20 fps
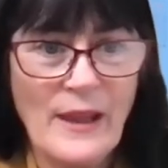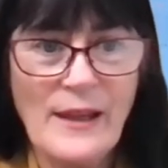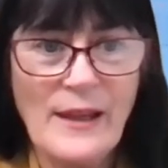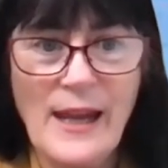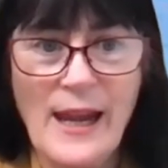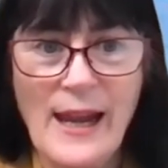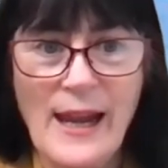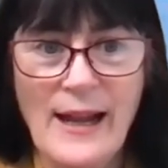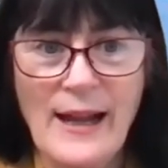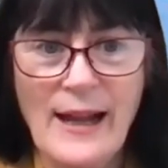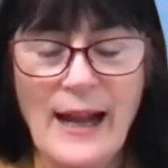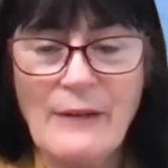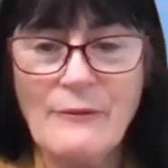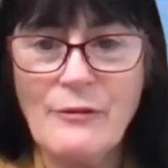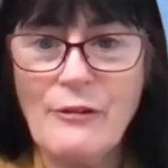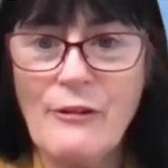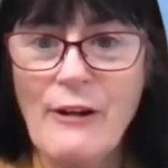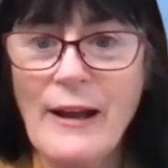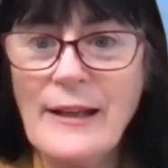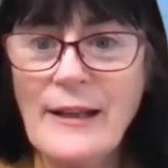Yeah,
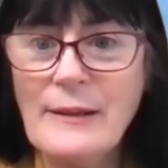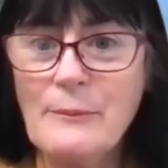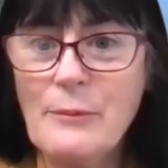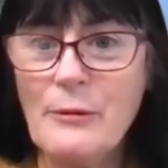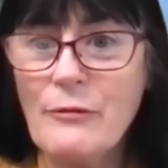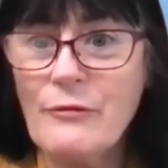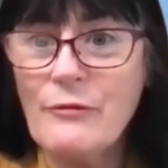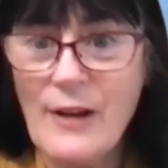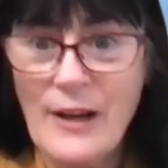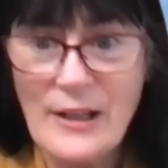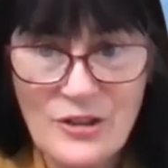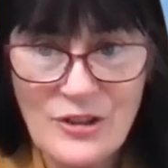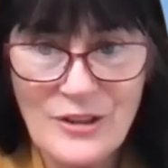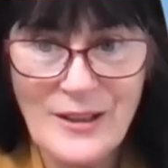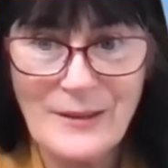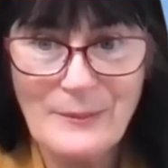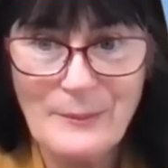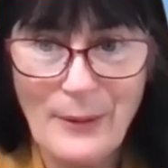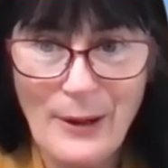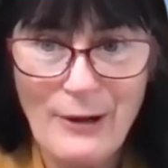and for any
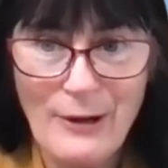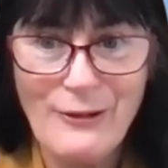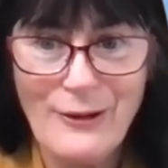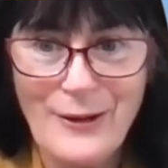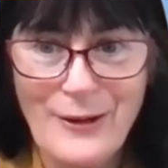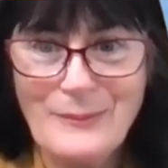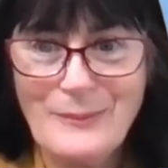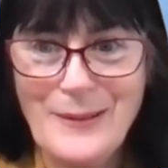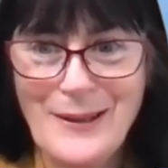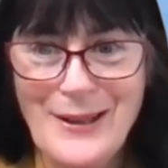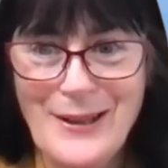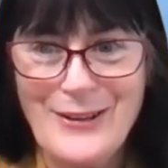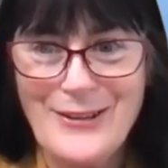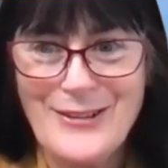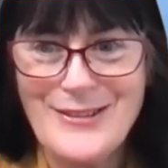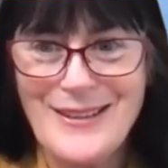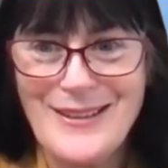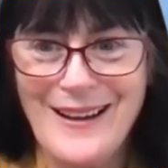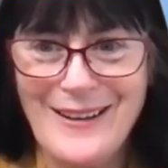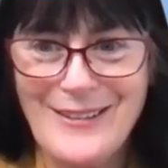professional Bowron
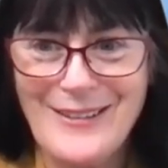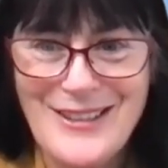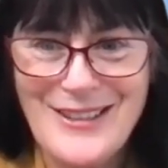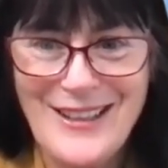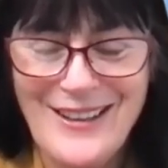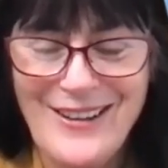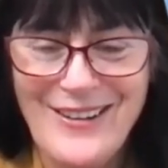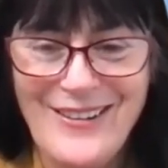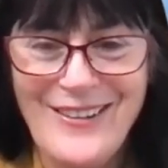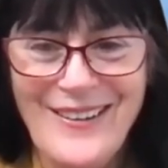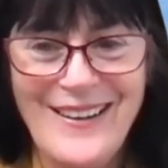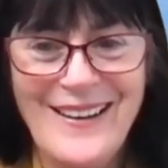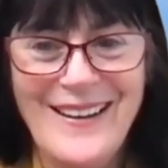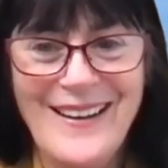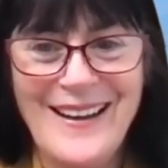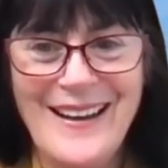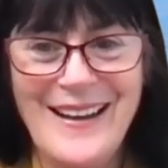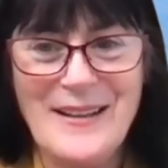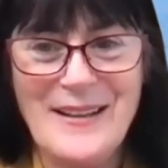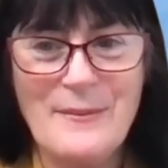players out here
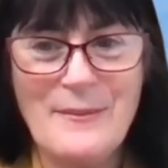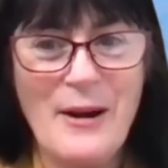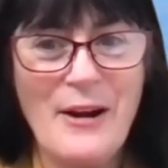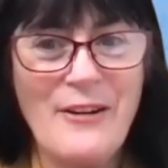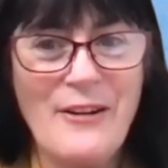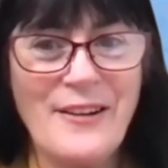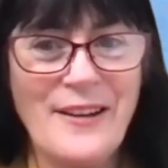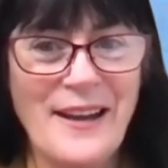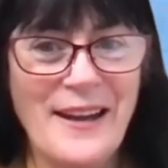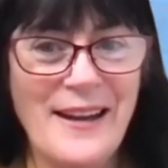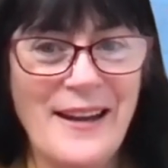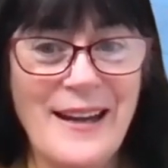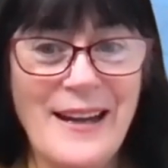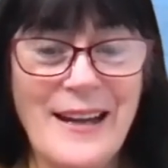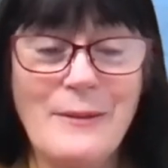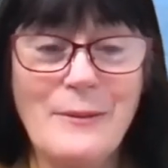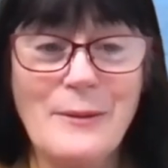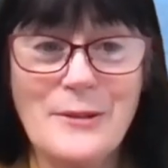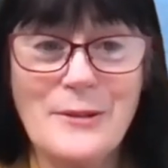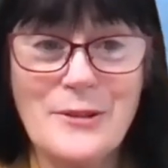in America,
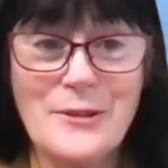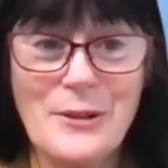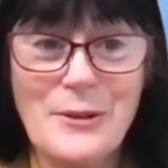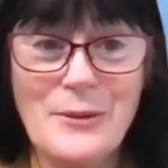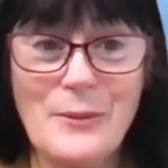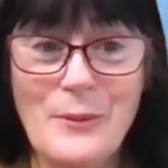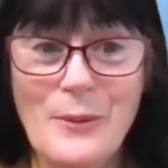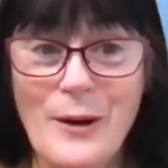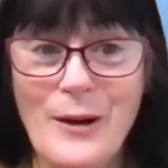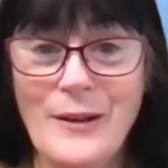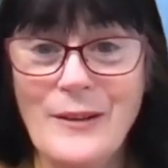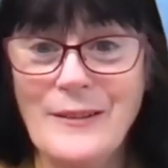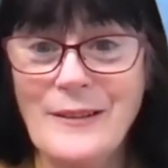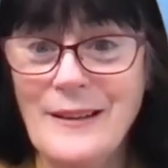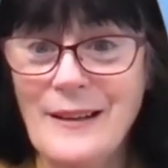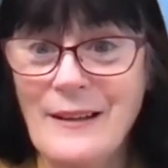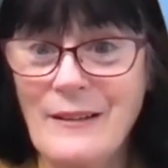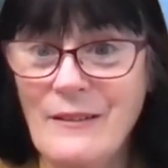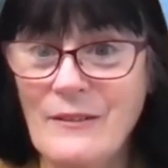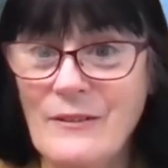he would do
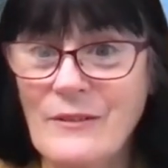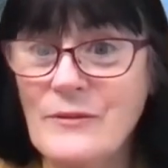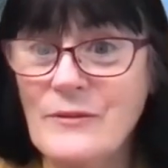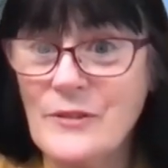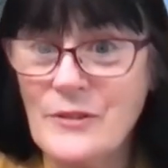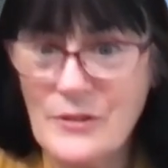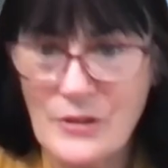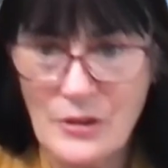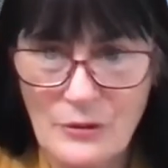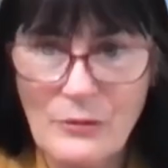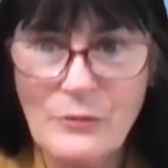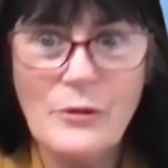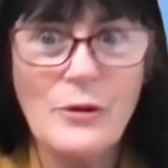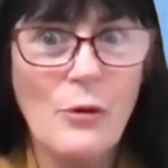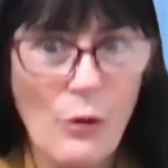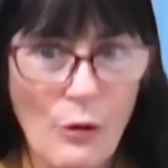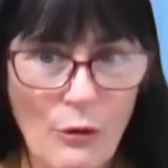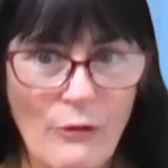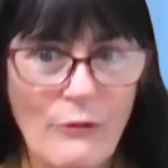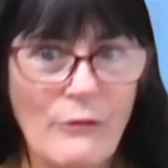one to
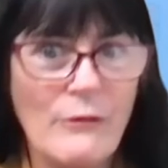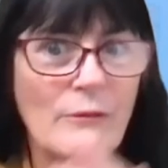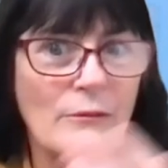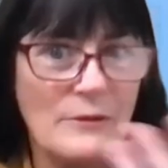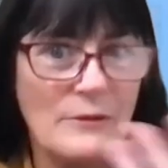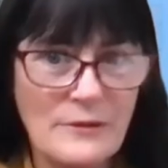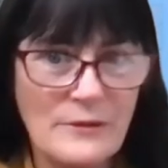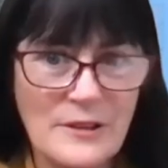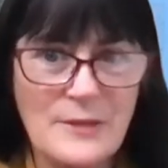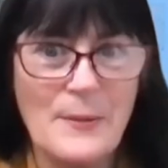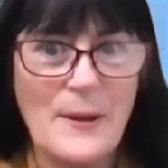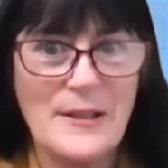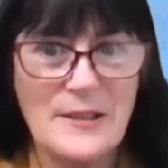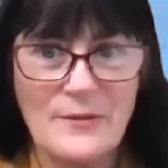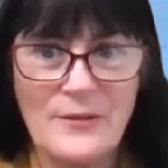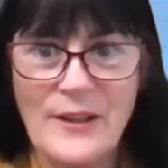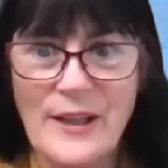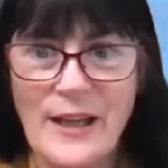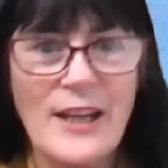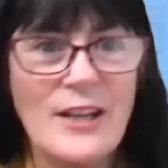your
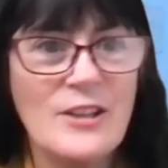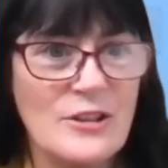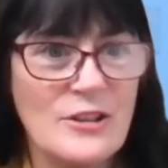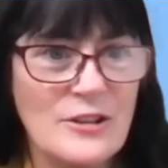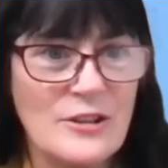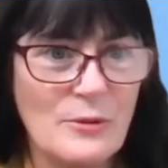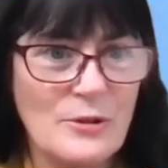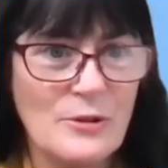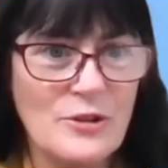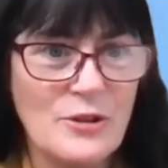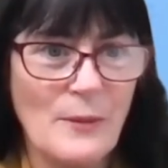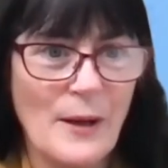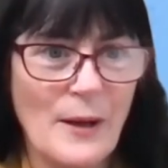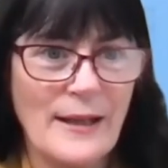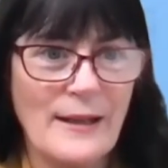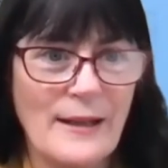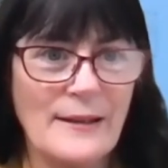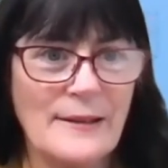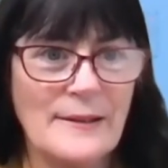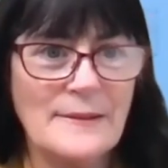specifications, would you,
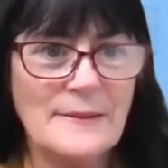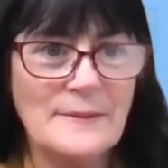Michael?